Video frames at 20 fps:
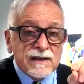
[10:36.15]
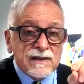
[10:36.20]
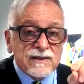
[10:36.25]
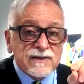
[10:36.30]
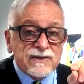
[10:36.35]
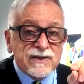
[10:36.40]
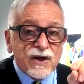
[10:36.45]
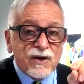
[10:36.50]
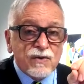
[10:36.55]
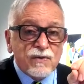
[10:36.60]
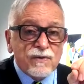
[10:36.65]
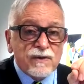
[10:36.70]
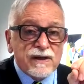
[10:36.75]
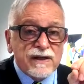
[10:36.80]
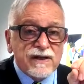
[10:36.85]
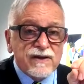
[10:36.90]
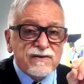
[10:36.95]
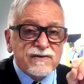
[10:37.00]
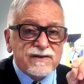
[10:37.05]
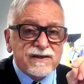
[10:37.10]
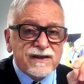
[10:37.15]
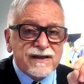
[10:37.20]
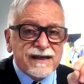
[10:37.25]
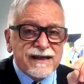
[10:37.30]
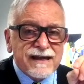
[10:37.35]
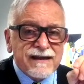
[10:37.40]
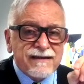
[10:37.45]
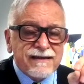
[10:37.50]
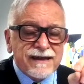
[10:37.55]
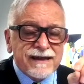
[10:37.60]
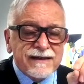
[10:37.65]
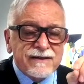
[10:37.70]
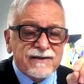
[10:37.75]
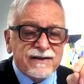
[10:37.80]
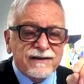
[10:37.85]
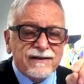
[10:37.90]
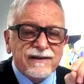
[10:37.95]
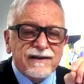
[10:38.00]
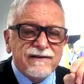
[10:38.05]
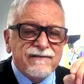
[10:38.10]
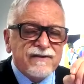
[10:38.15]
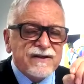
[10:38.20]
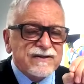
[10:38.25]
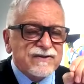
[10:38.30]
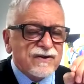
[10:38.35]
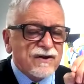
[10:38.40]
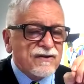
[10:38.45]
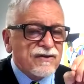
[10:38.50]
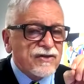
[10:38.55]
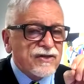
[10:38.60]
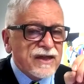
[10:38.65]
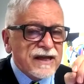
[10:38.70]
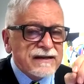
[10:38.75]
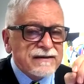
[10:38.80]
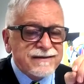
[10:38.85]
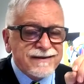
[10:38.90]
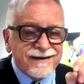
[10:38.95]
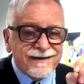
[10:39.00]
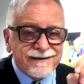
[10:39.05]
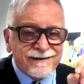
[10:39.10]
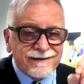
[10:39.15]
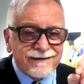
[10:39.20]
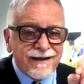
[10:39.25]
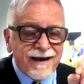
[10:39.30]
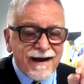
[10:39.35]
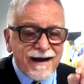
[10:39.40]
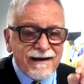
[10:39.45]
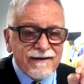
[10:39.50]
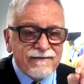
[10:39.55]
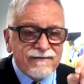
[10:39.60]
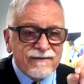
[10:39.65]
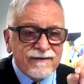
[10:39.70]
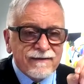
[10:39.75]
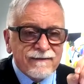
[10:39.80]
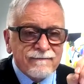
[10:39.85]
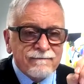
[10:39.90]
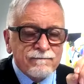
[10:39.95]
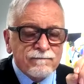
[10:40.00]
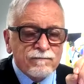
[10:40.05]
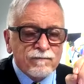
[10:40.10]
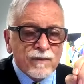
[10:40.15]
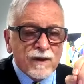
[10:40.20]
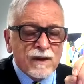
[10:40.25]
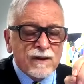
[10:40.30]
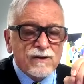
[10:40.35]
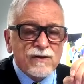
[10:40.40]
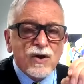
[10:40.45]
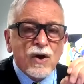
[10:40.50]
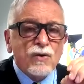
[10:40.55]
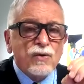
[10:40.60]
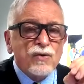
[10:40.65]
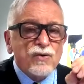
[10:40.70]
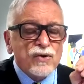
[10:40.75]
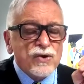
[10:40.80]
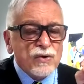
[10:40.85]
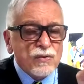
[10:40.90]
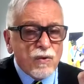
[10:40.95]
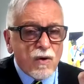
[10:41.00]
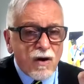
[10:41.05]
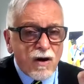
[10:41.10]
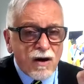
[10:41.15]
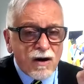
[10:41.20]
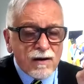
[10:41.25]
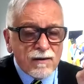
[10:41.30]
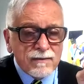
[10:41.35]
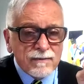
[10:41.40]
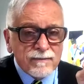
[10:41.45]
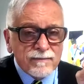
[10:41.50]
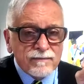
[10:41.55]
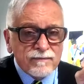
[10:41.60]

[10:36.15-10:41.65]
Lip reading: So here's the key thing: to live this authentic life, know who you are,